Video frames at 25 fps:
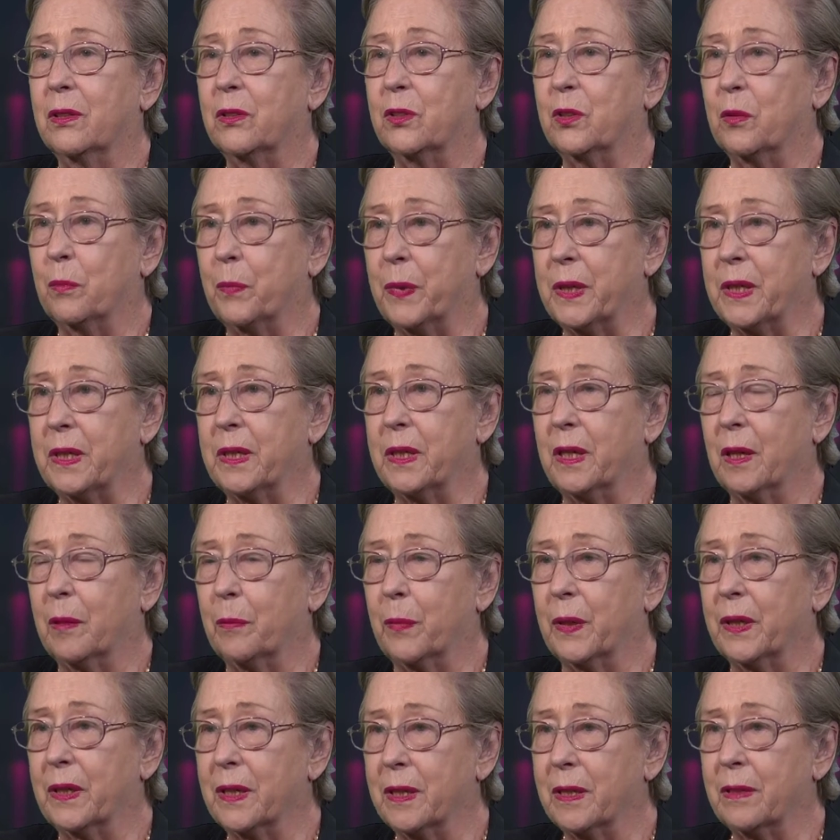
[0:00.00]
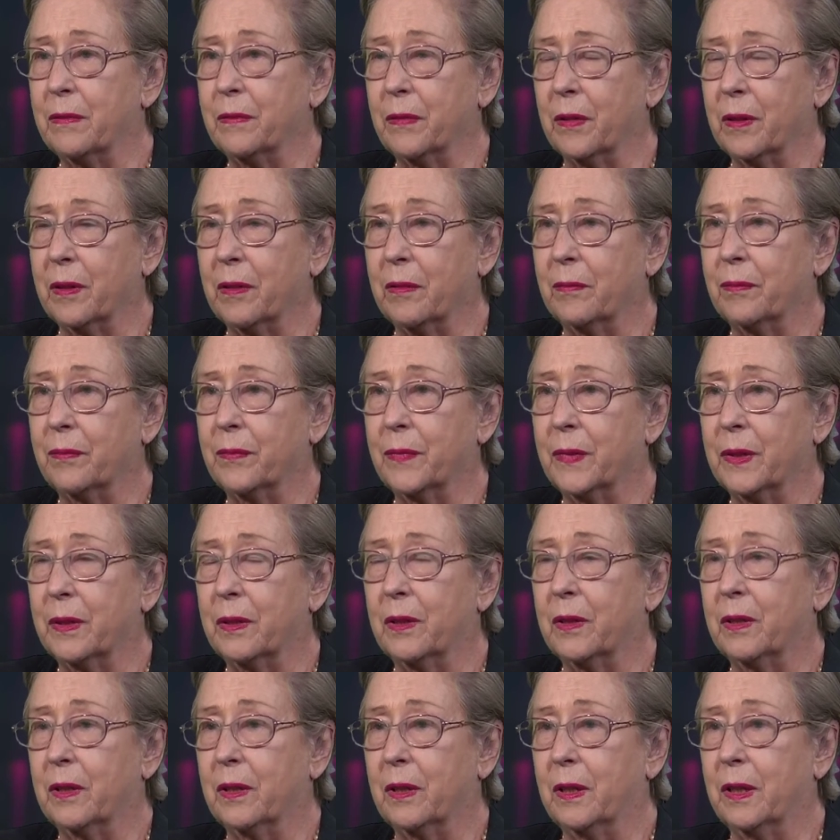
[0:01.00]
to be a believer
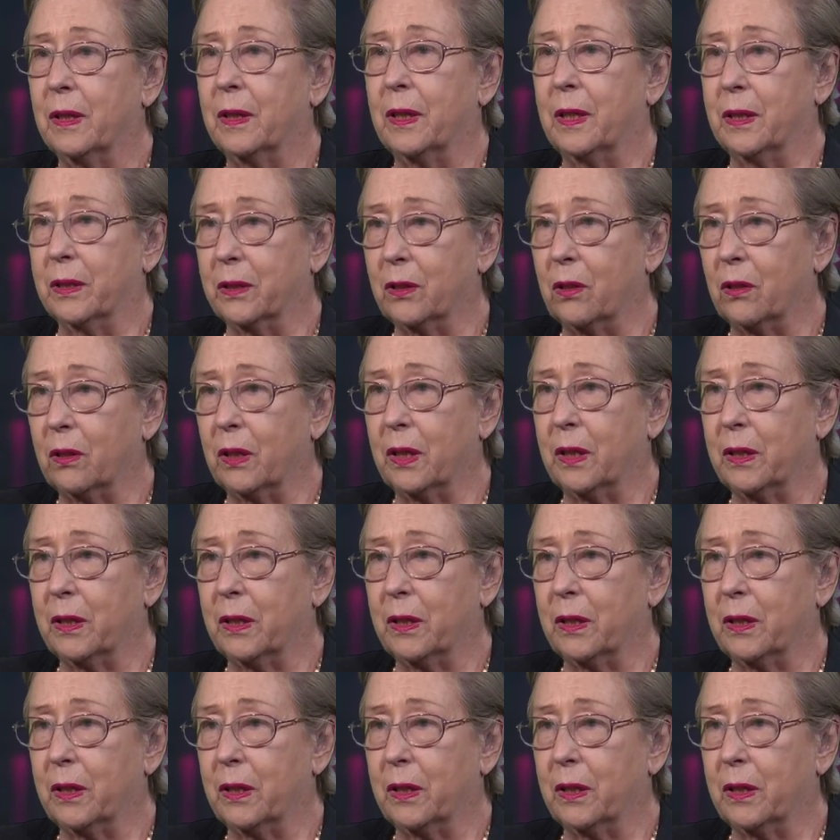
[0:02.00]
in,